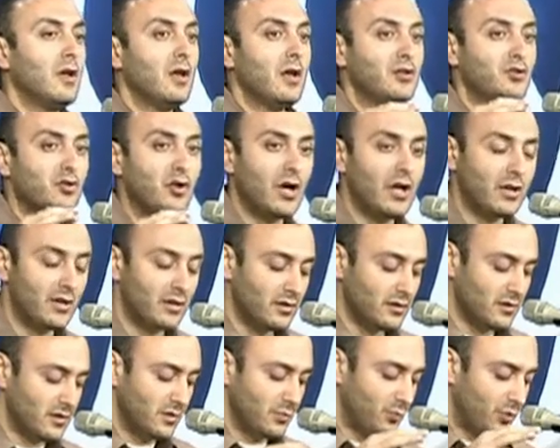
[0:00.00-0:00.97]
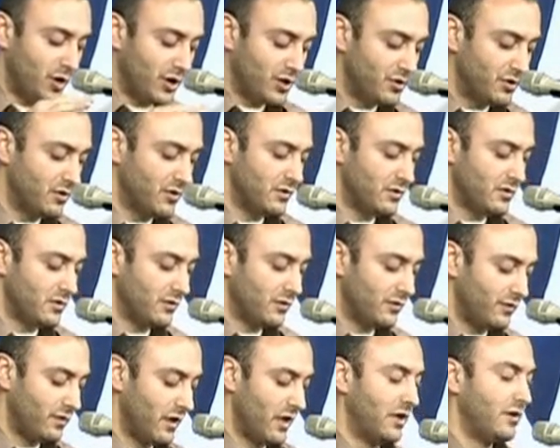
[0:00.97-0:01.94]
trials, pressures
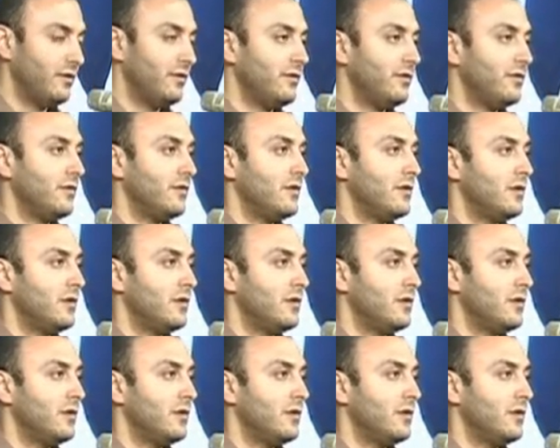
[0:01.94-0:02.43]
of life,